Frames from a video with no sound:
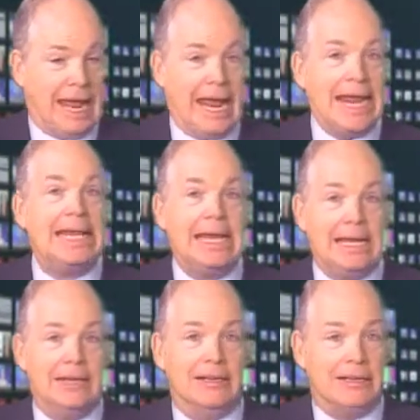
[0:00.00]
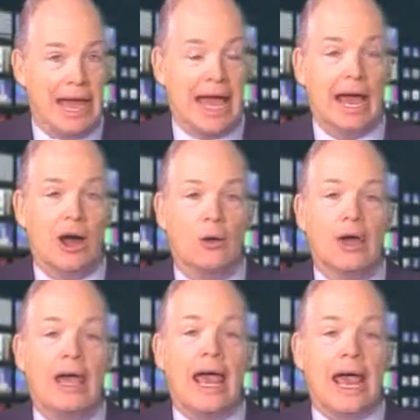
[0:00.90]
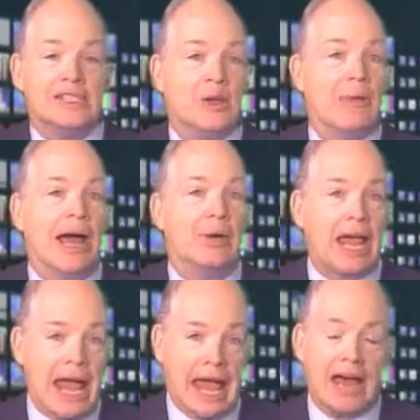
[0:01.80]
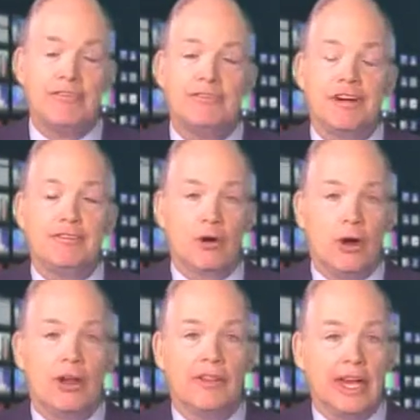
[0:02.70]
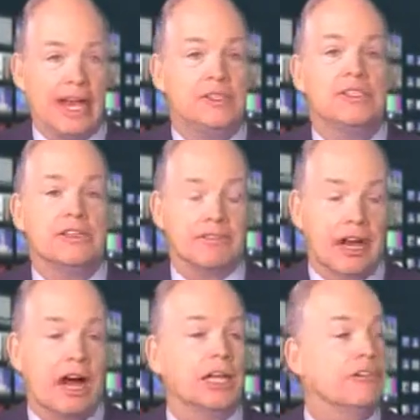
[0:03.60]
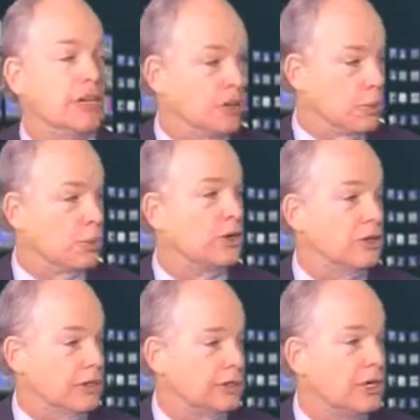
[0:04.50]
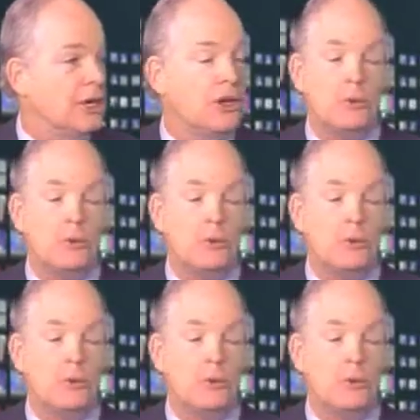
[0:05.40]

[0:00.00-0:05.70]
Haiti now has about half of all the cases of cholera in the world,